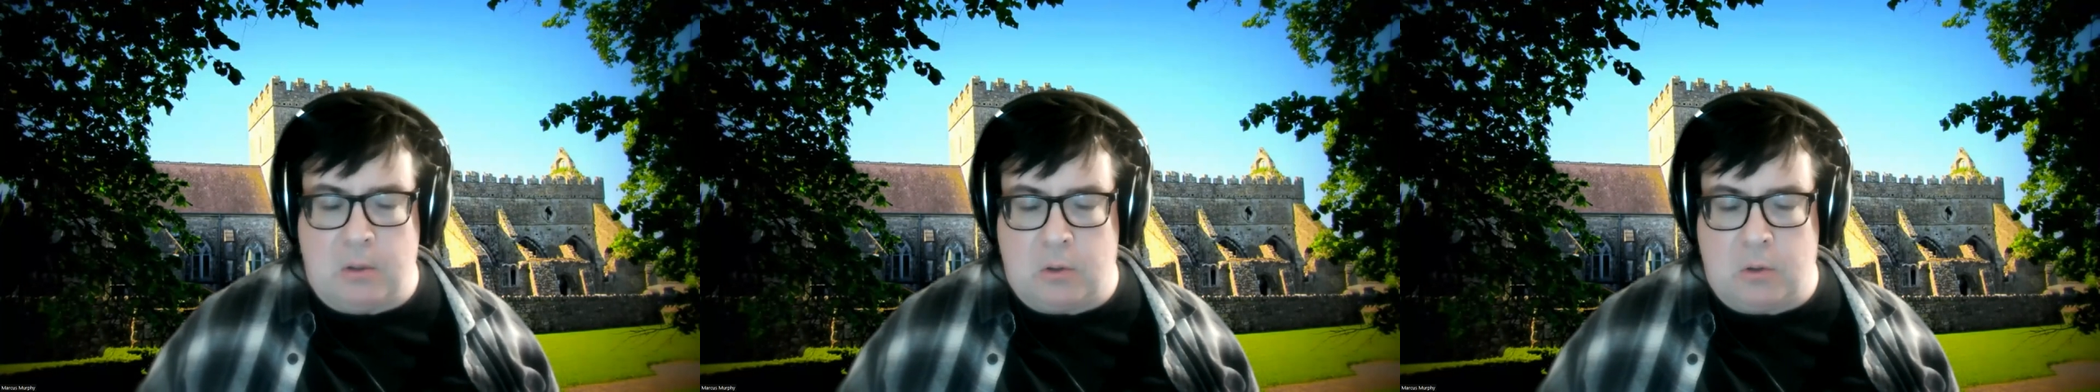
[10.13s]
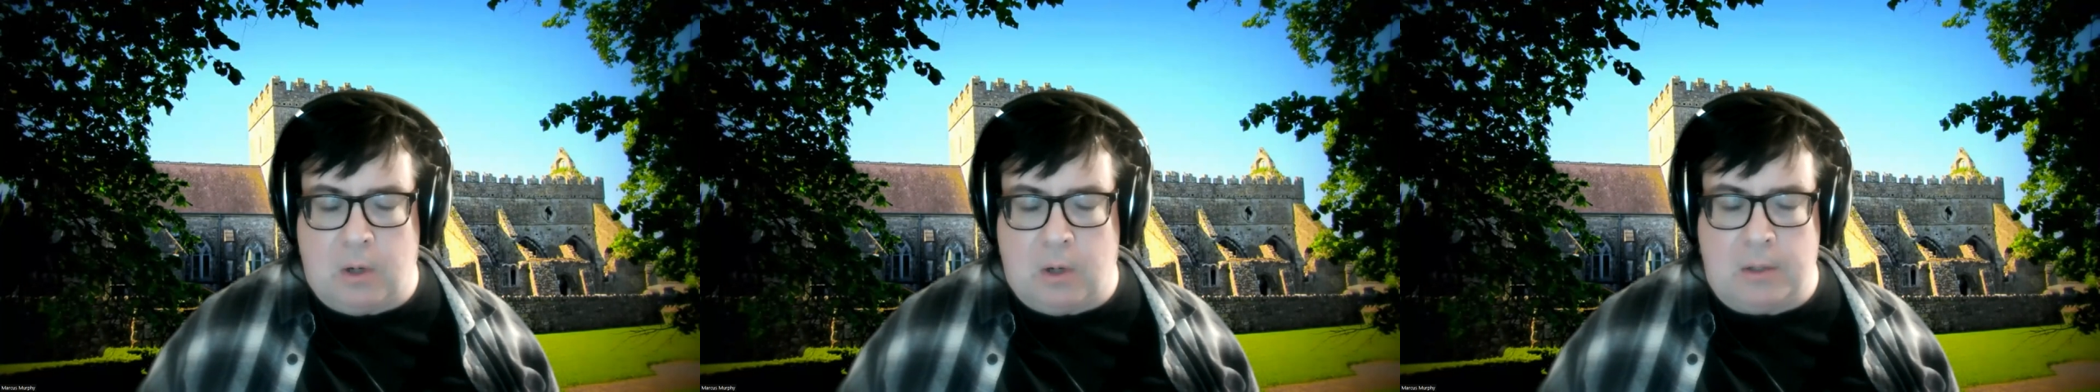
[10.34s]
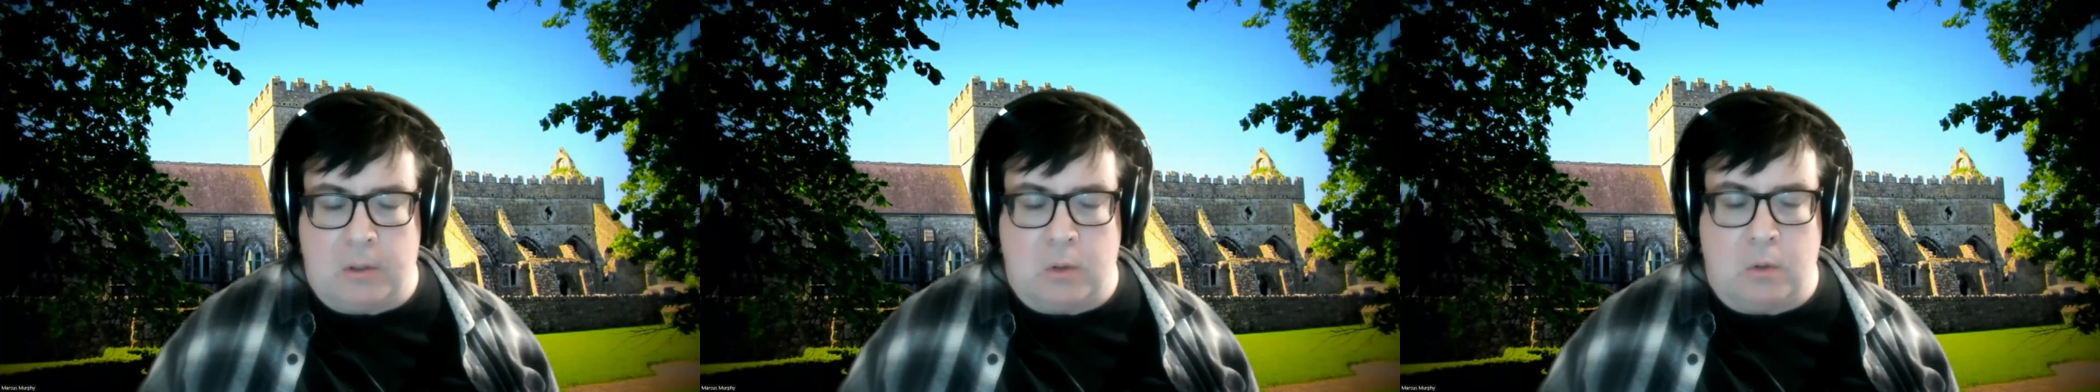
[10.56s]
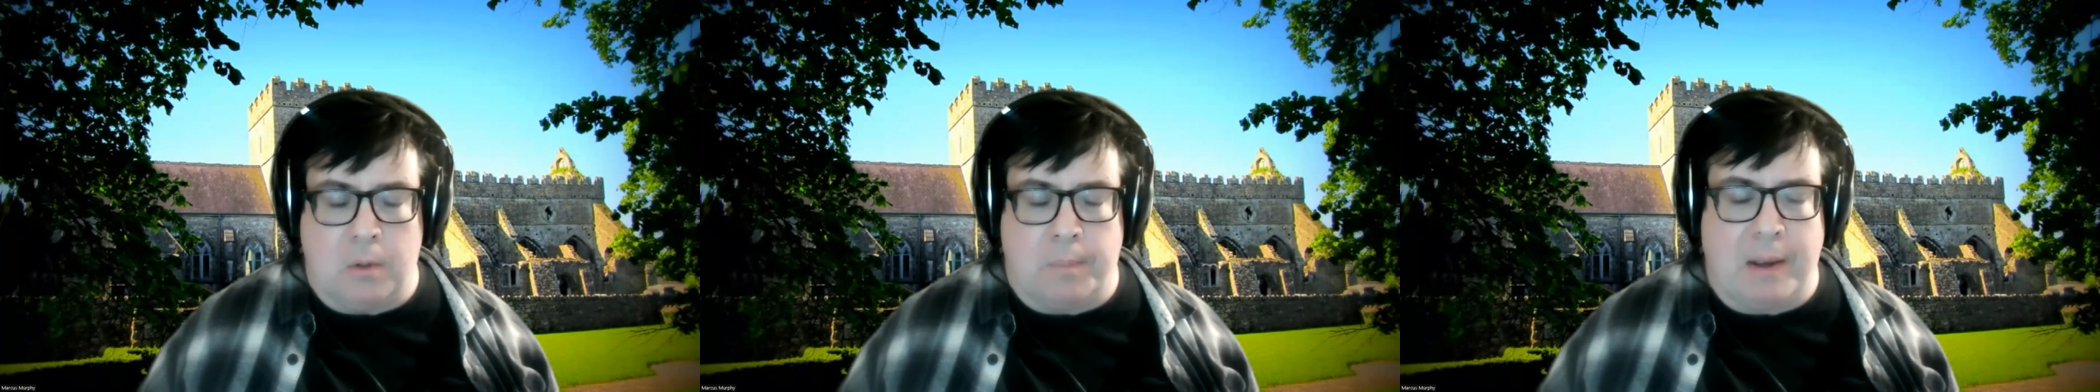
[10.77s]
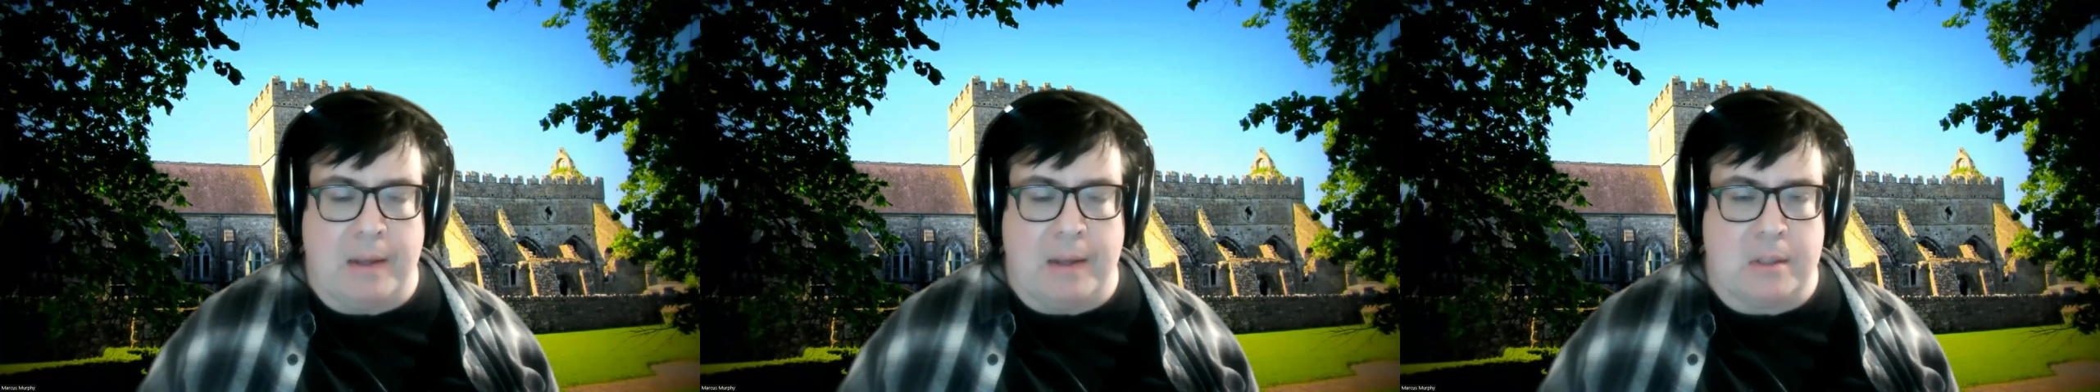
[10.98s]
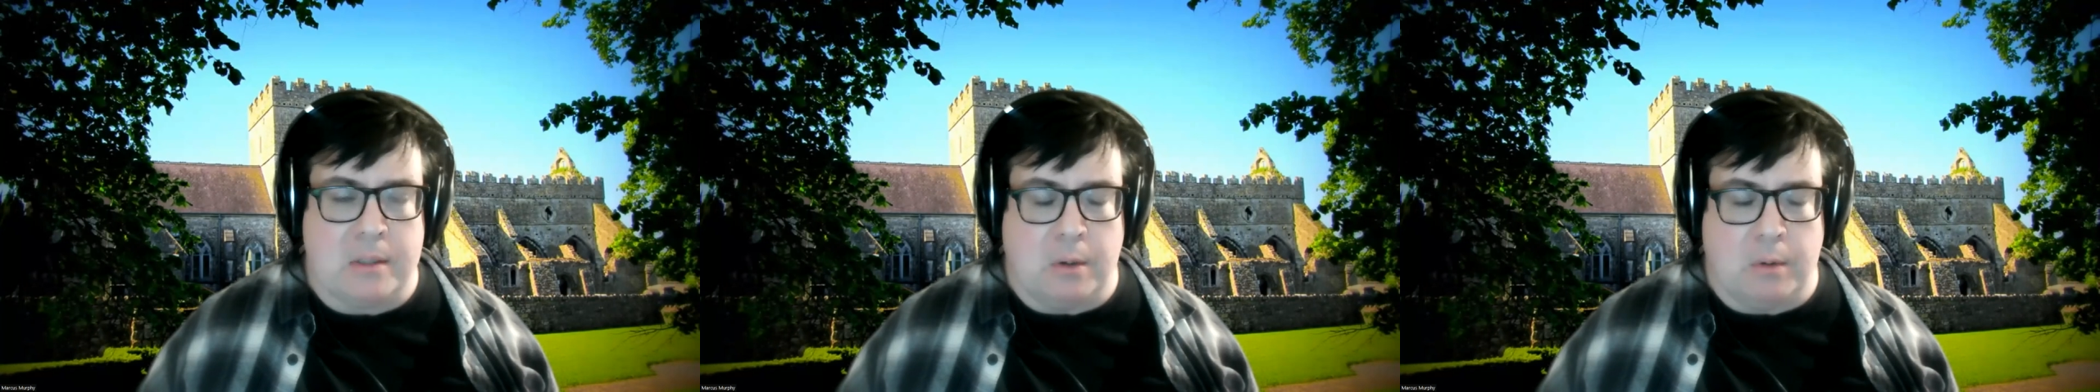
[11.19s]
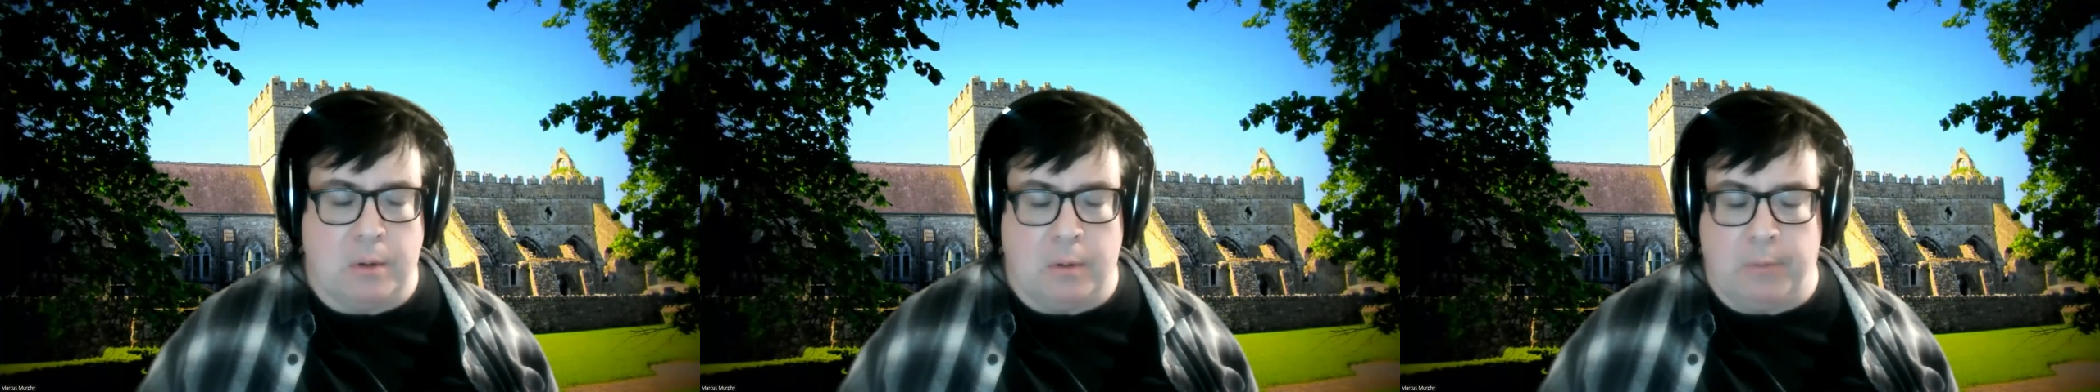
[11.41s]
you're trying to talk about is
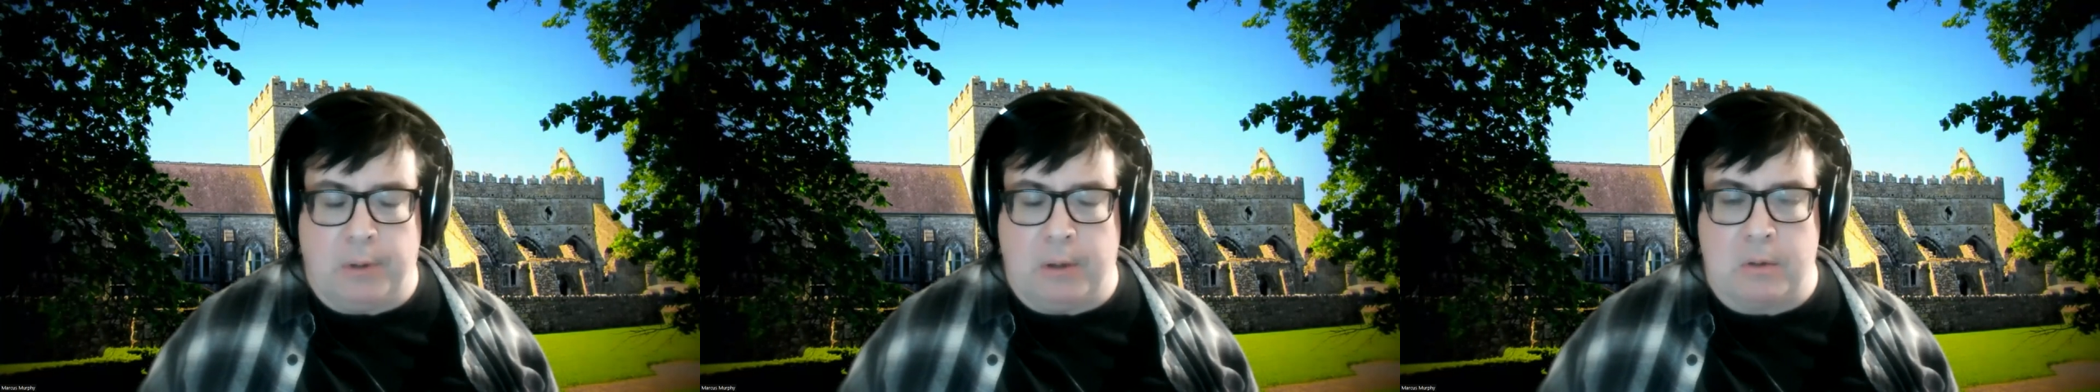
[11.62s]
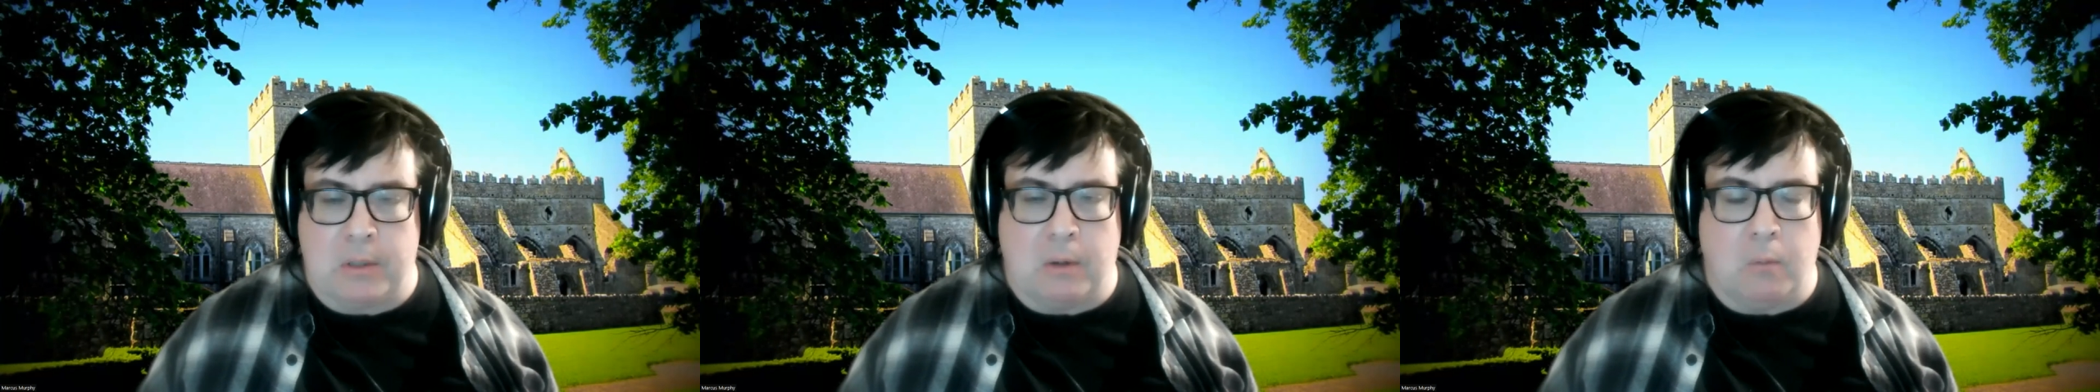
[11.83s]
so confused